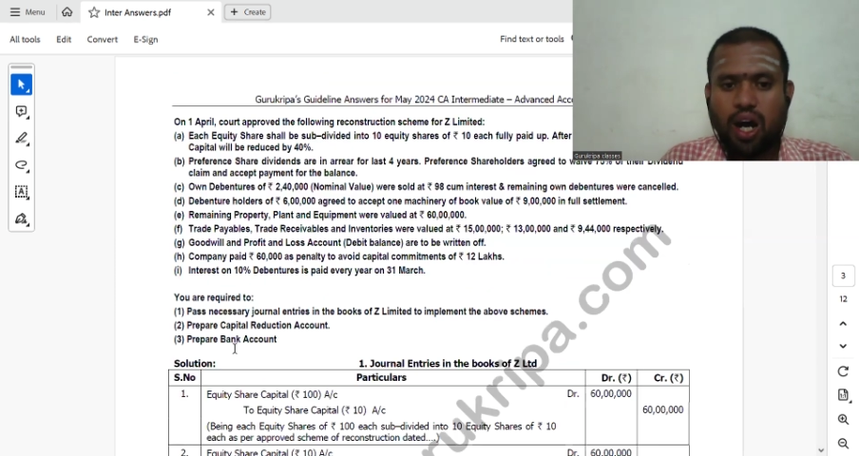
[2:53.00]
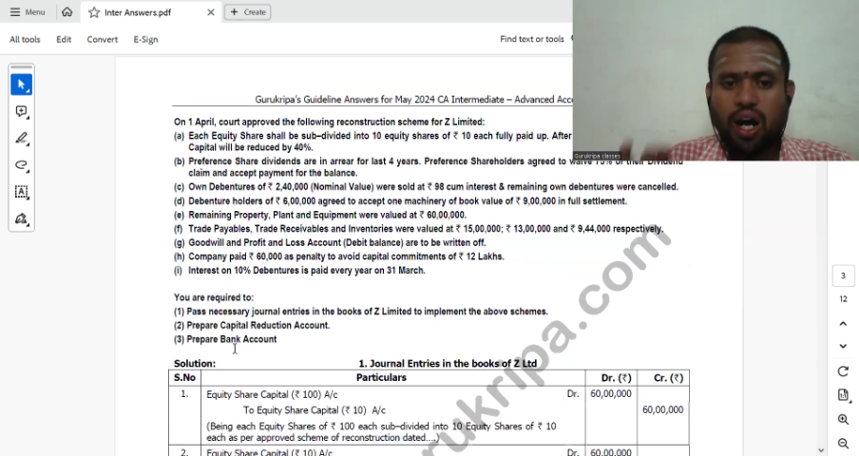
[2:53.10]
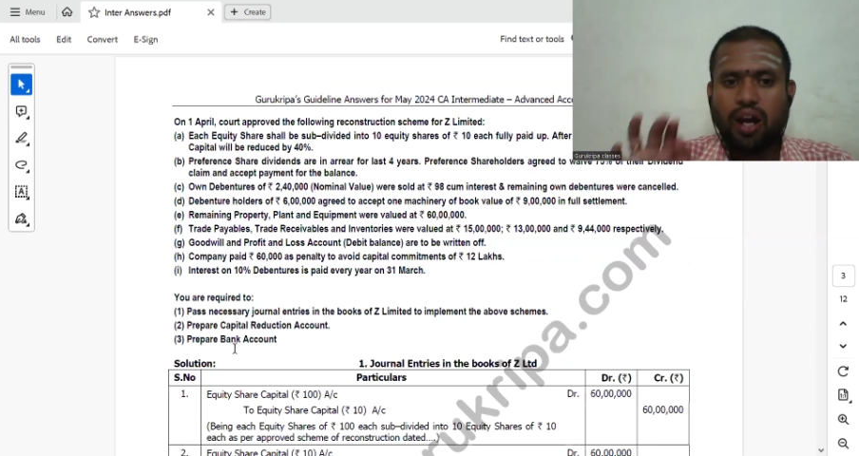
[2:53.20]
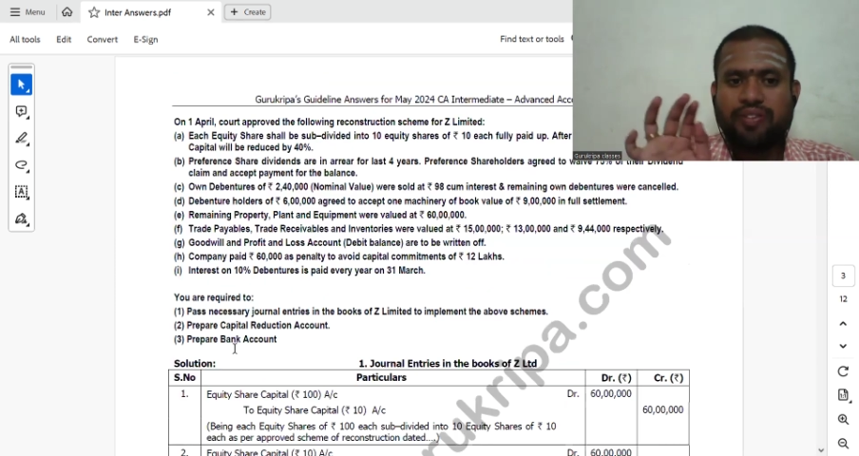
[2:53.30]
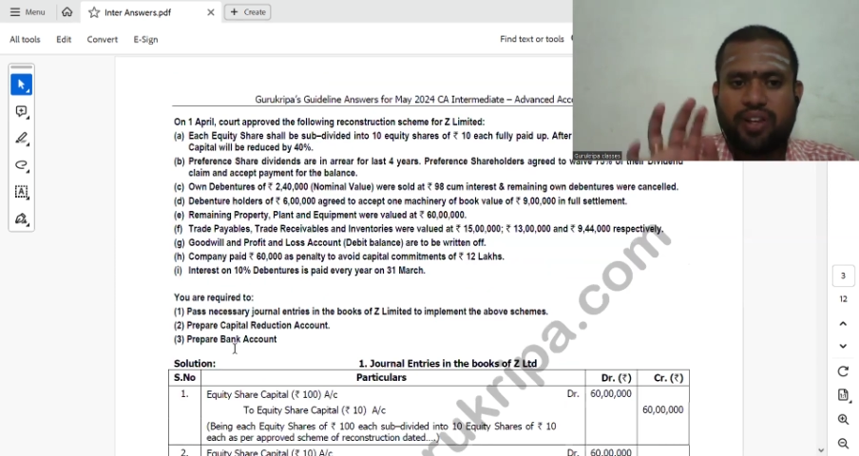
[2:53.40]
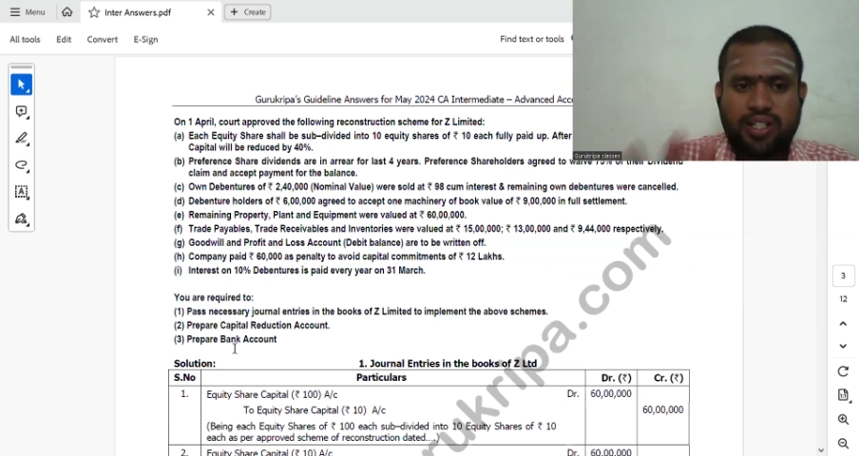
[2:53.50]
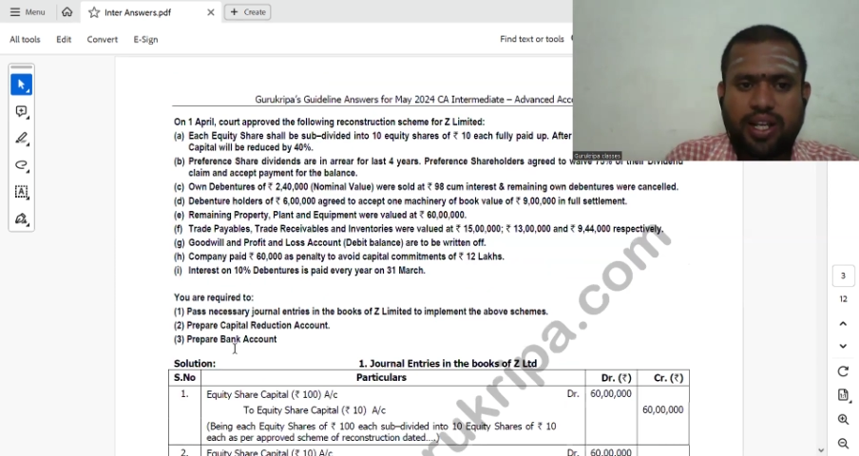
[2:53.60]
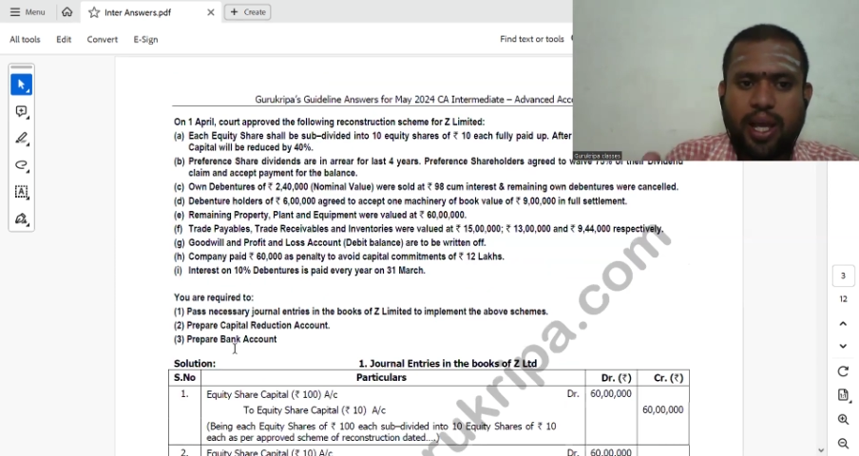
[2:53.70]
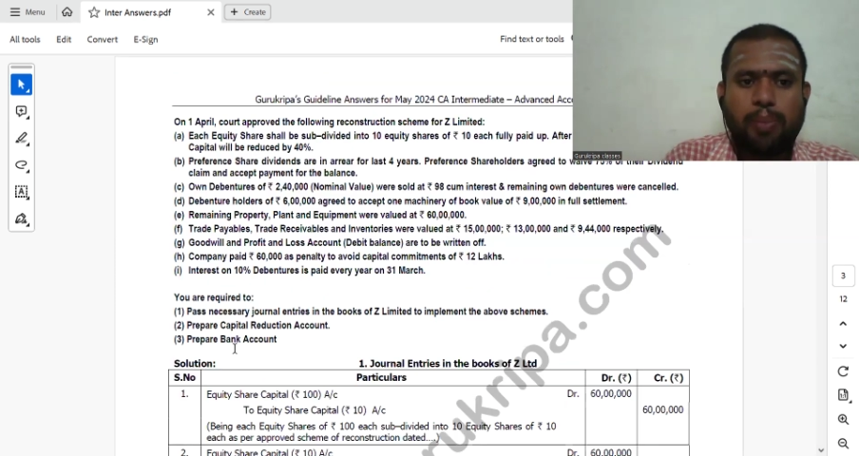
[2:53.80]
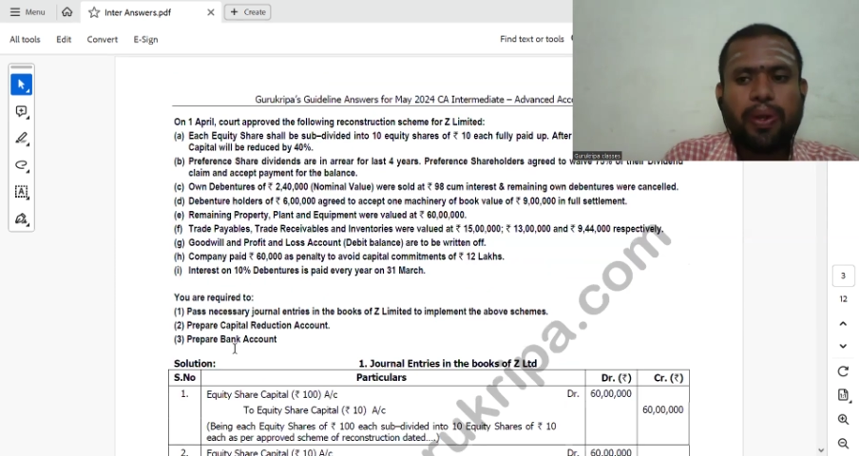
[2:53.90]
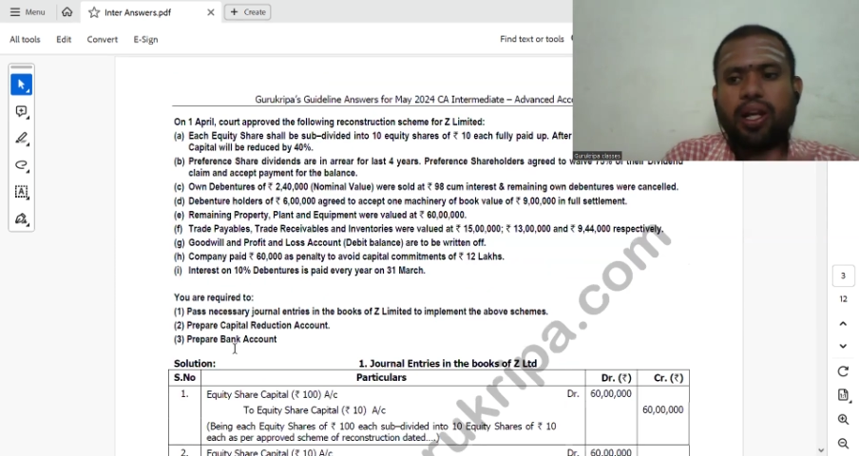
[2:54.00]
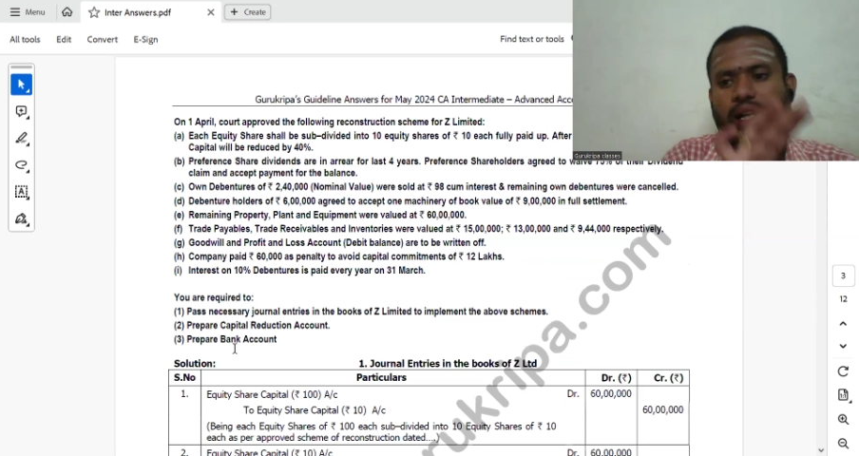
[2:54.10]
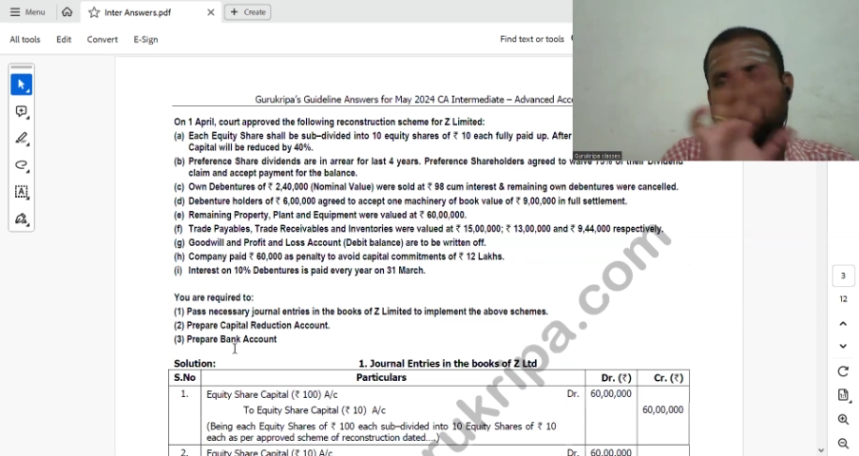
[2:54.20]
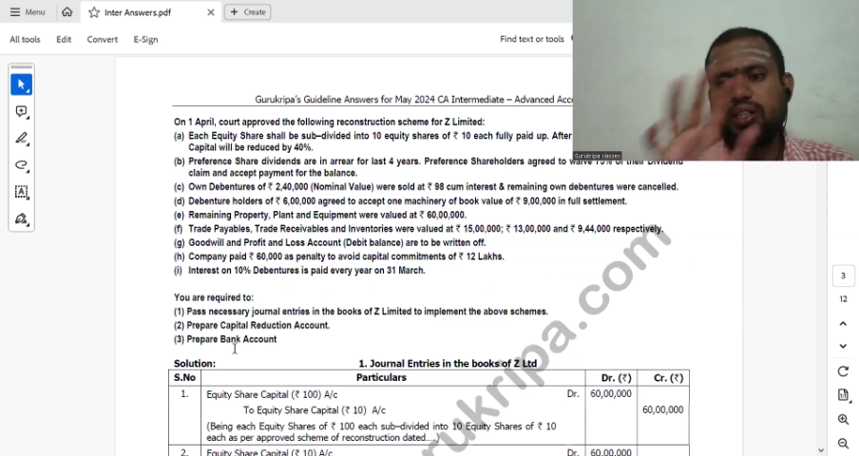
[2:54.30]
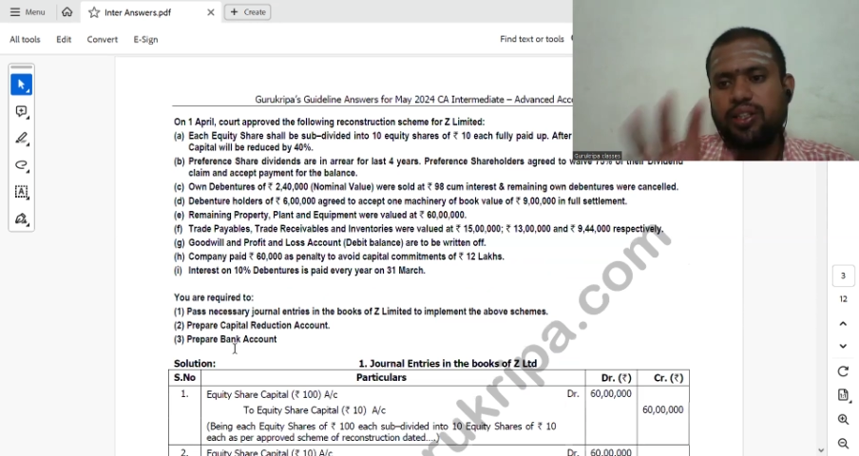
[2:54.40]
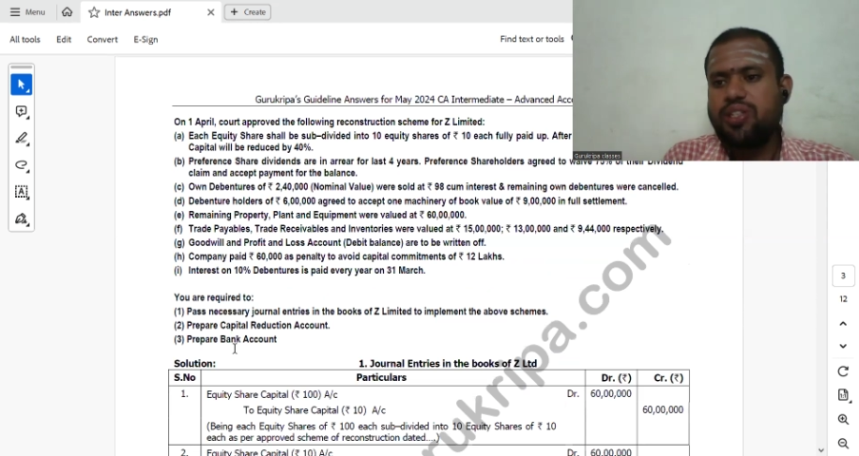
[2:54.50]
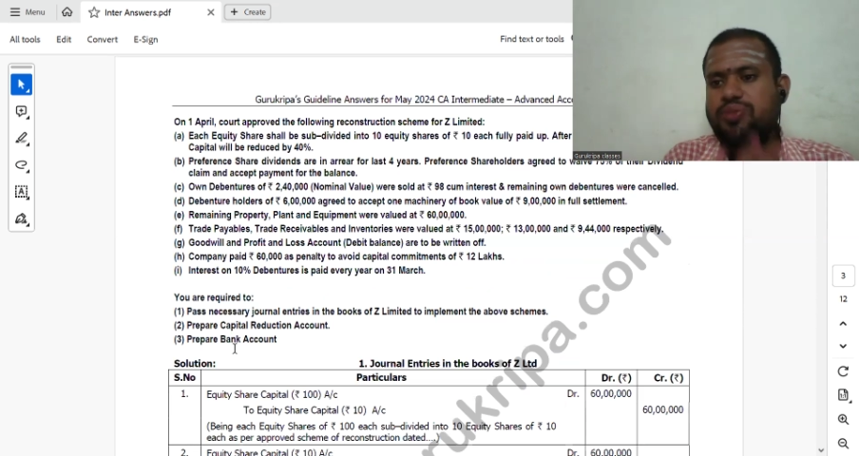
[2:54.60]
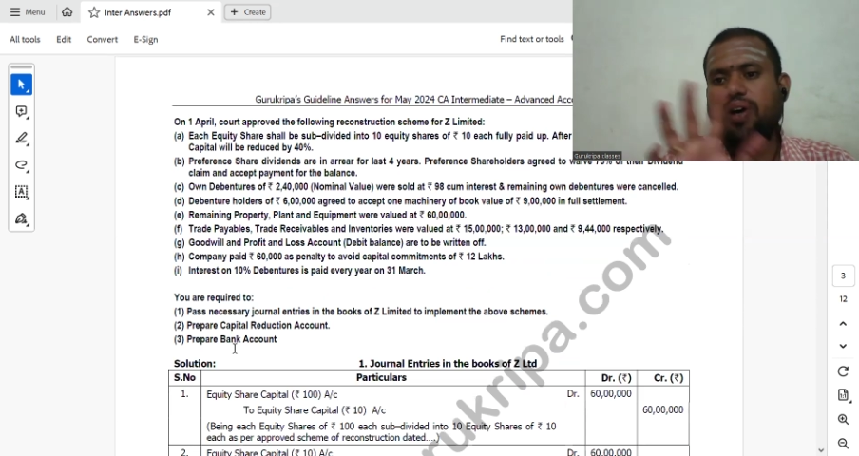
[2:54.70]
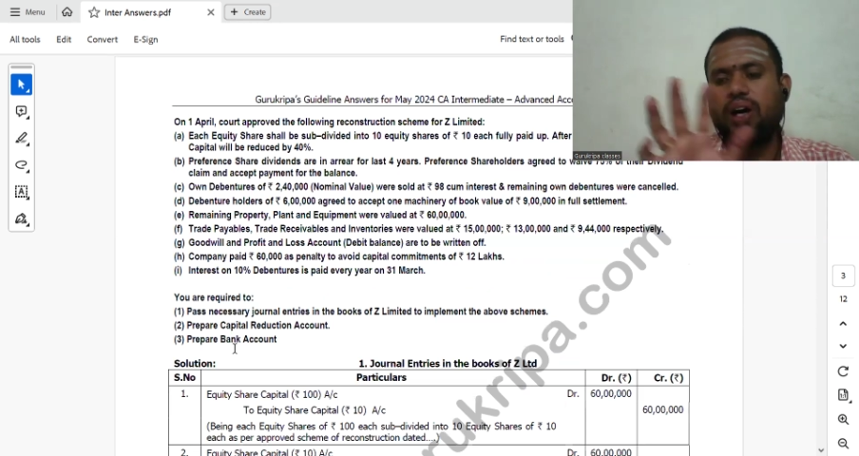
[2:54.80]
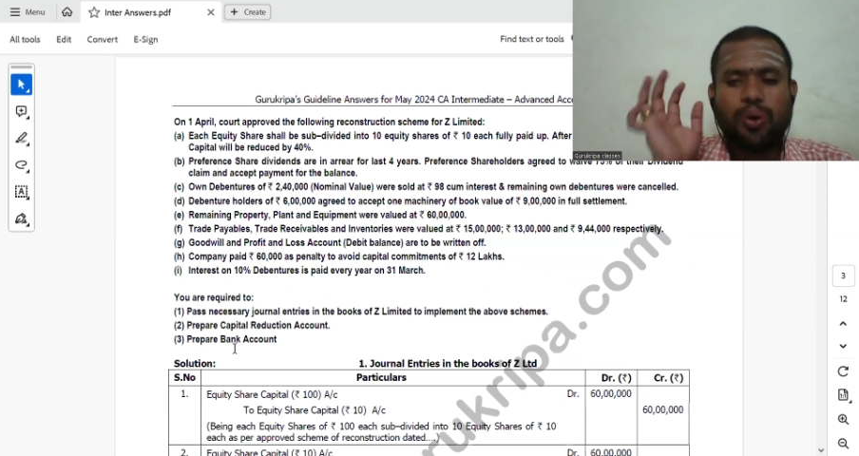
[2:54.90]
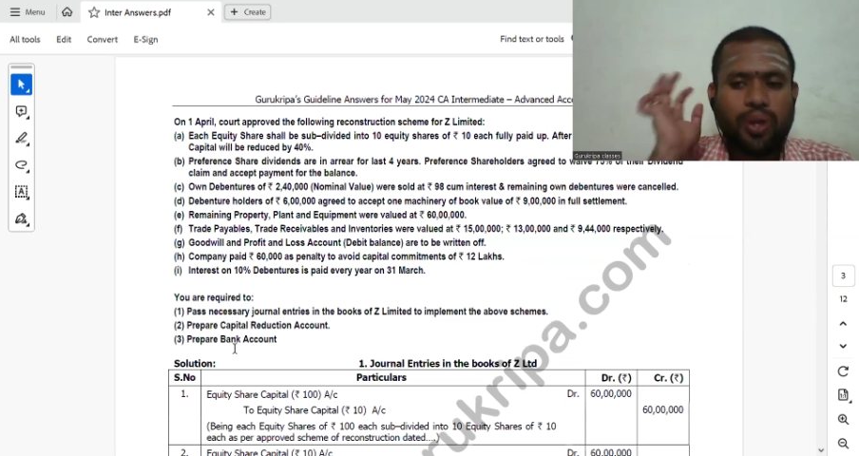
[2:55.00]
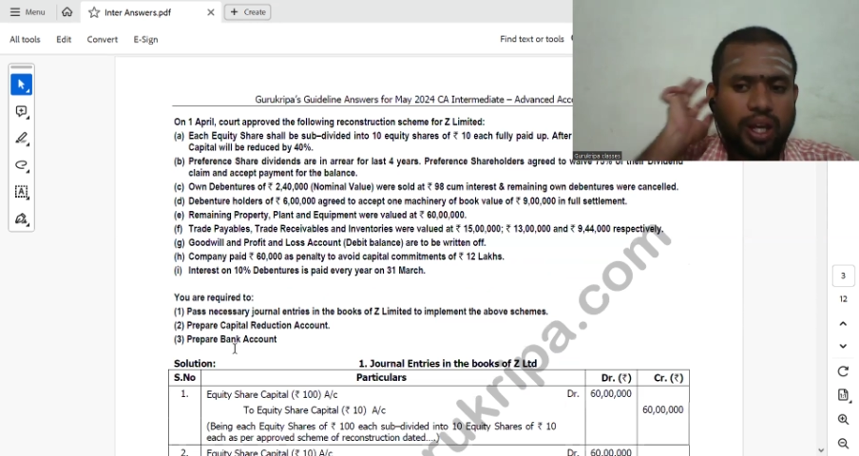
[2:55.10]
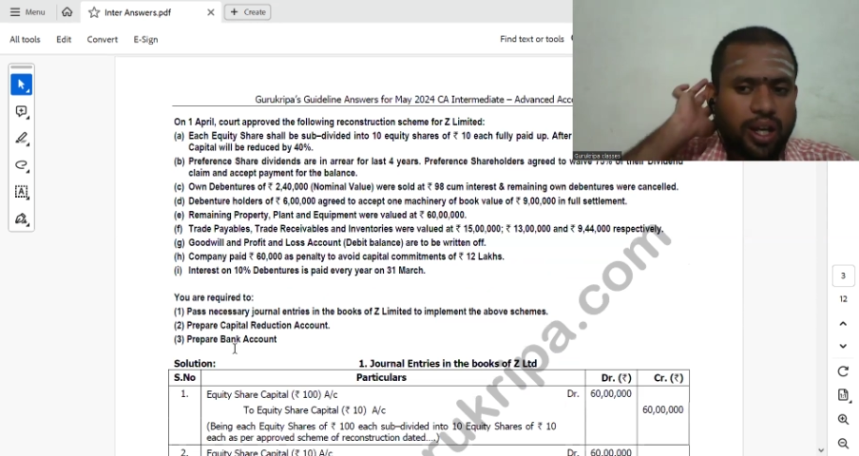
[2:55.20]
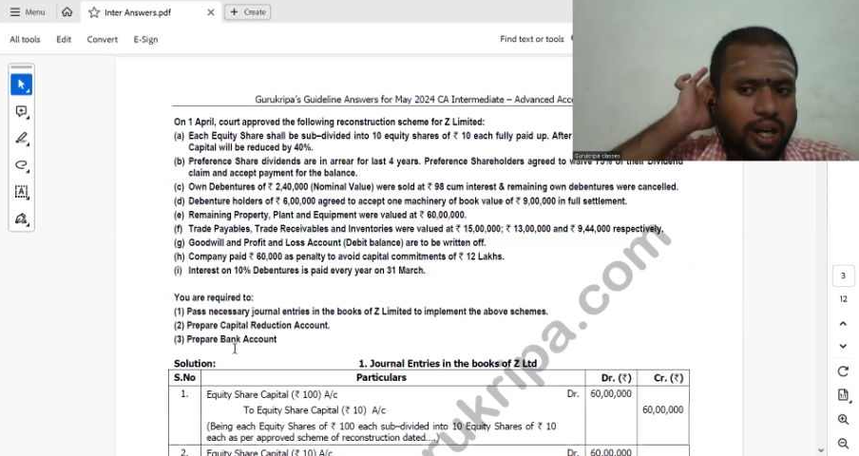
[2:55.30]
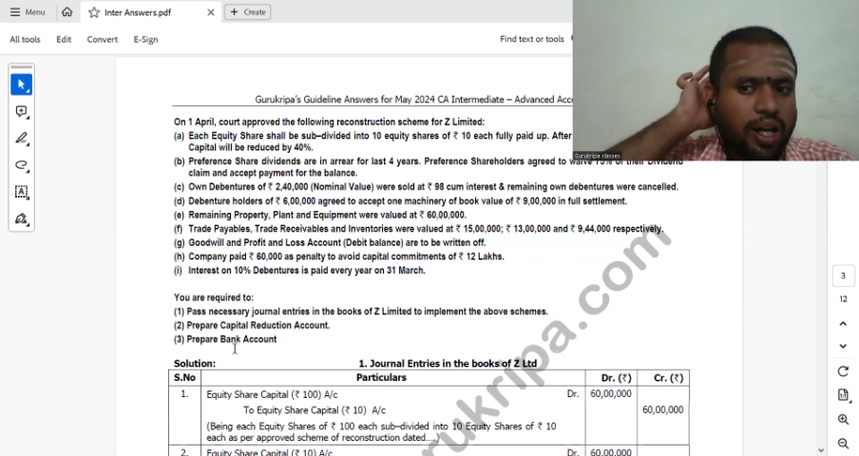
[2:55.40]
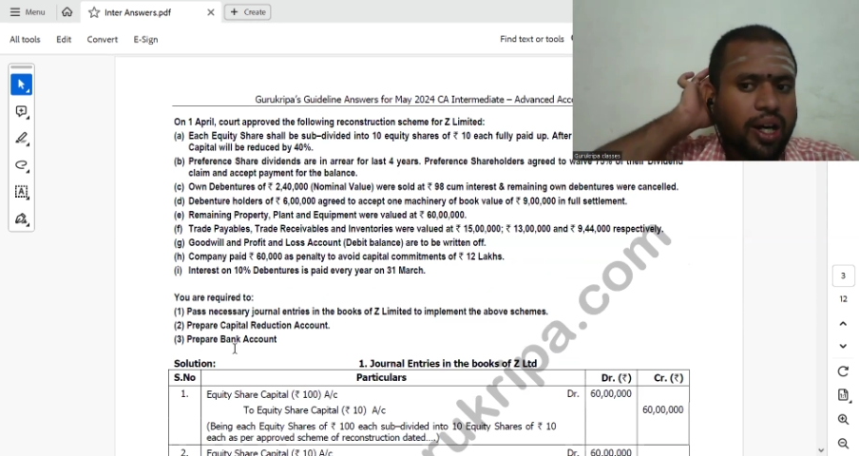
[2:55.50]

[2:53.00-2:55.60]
On 1st April, this following